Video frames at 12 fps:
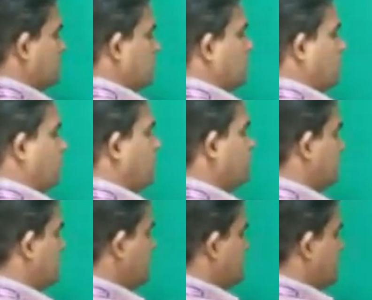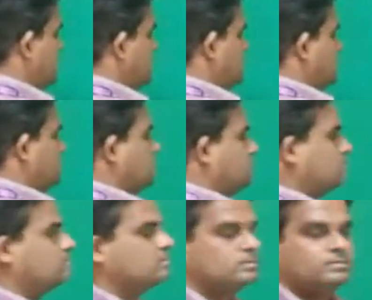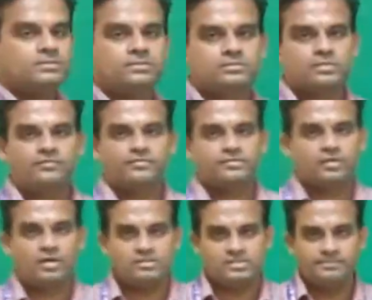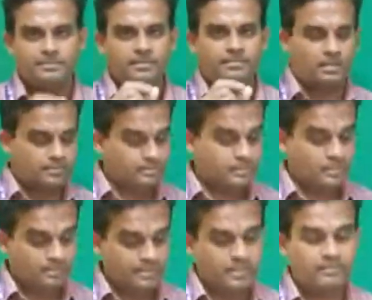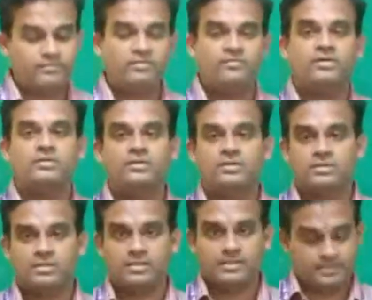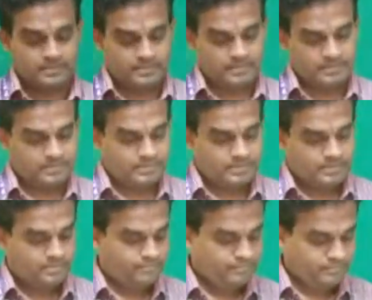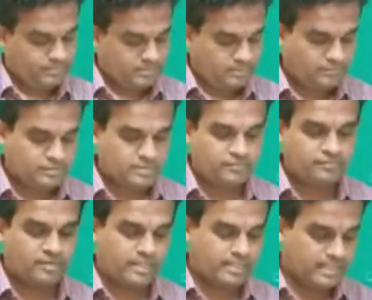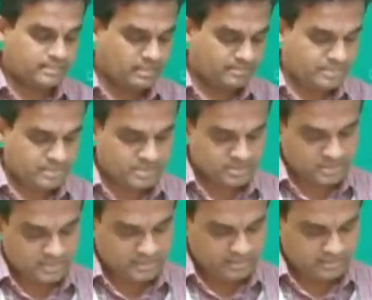you have followed the result. So if you solve simple problems, it will be helpful for your if you sit for any examinations, right?